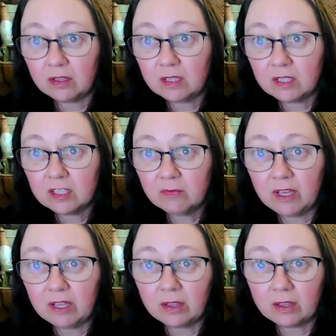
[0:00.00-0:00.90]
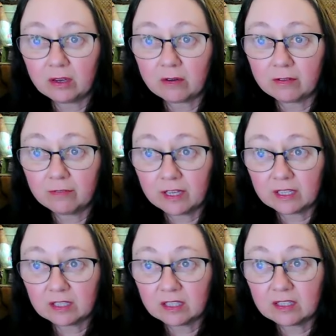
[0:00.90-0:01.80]
This myth
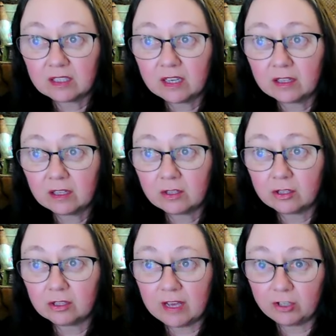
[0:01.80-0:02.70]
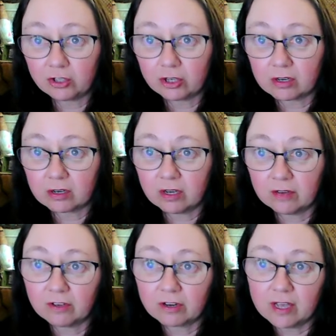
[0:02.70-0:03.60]
reflects the cyclical nature
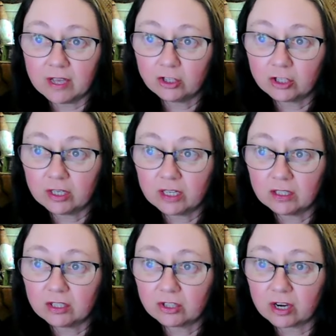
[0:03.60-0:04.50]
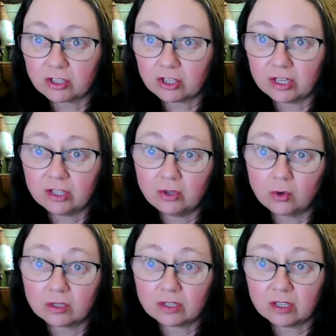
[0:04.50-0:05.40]
of creation and destruction in
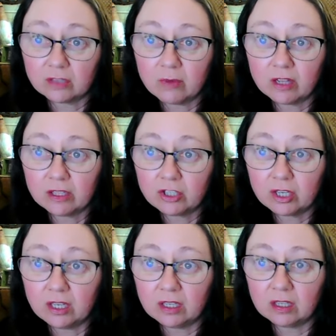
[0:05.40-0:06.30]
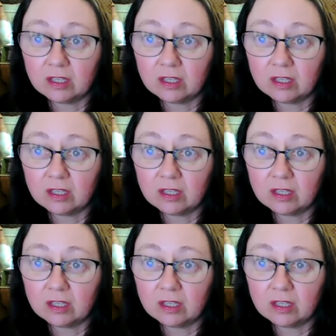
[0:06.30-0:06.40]
Norse cosmology,